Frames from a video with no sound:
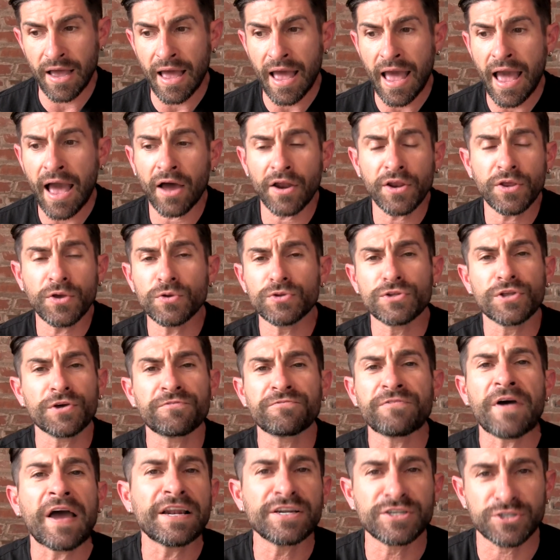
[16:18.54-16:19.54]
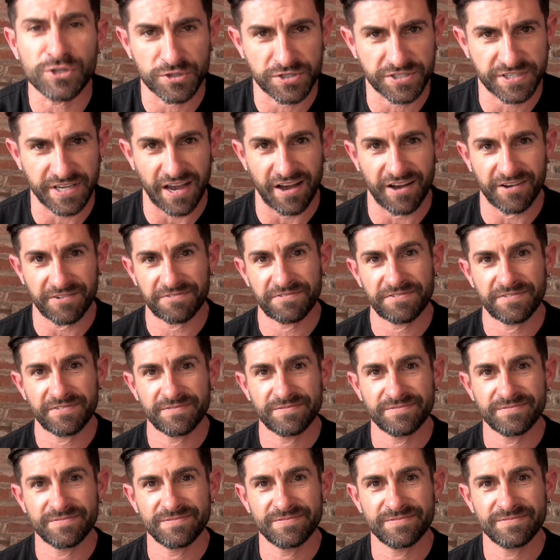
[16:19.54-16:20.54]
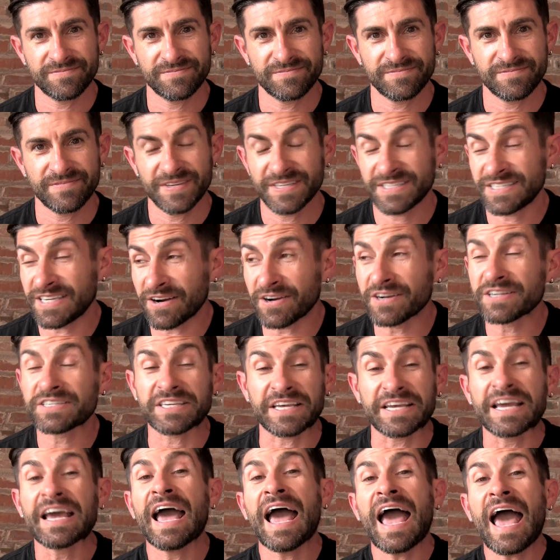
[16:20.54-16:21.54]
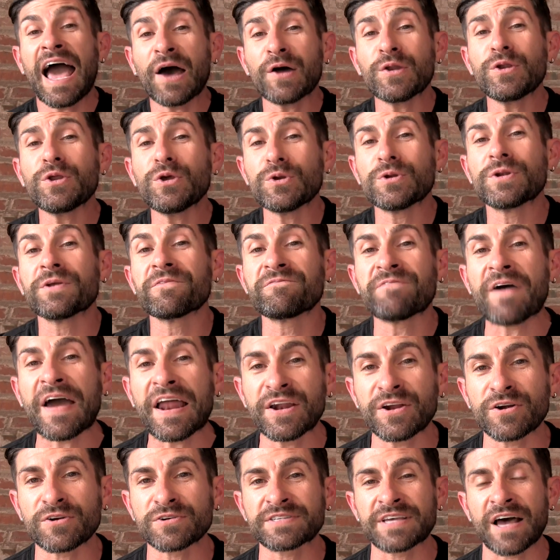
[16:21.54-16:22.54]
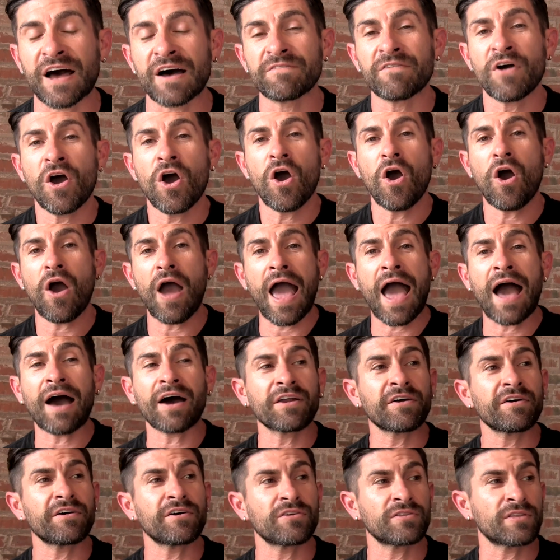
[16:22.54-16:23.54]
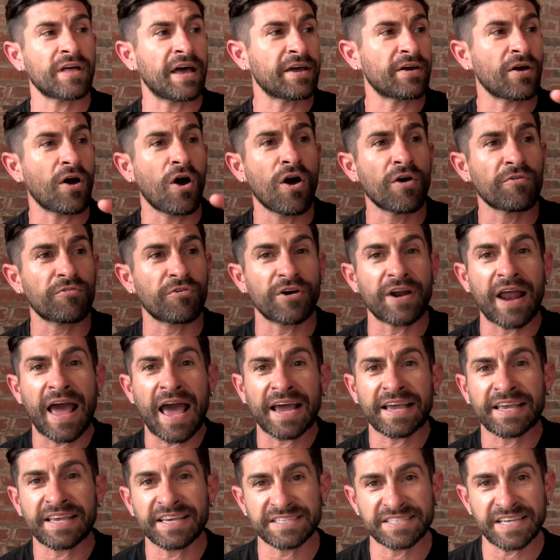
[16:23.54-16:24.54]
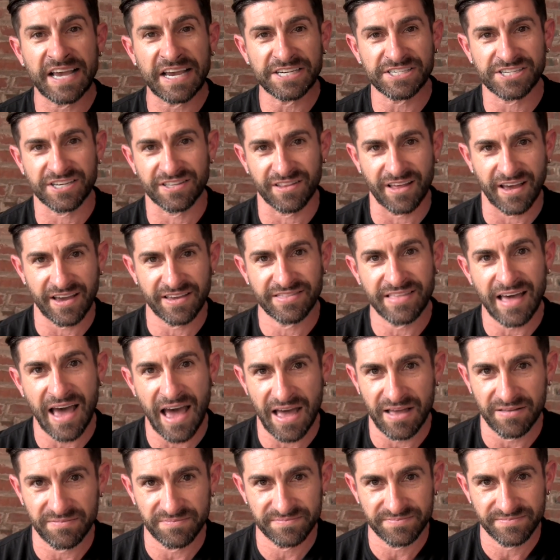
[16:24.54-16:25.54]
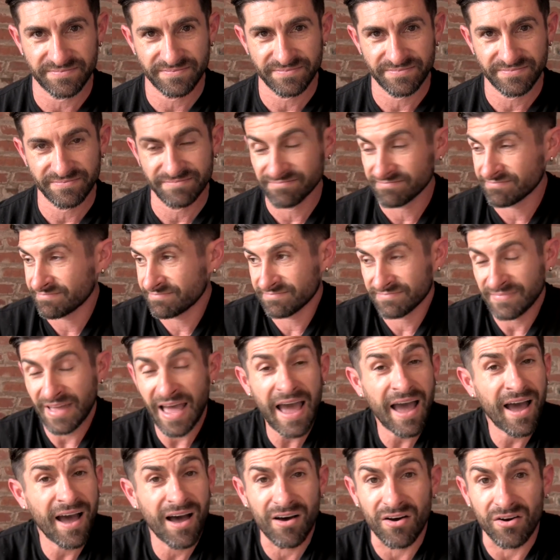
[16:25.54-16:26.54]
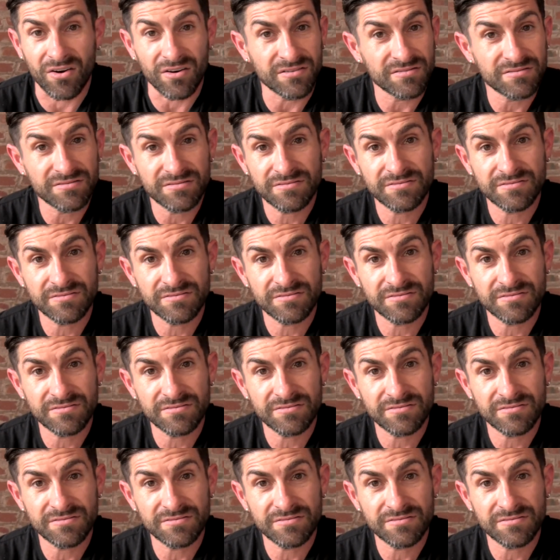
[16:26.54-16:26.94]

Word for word: How do you defend yourself? Seriously, how do you defend yourself out of, like over an accusation like that? How?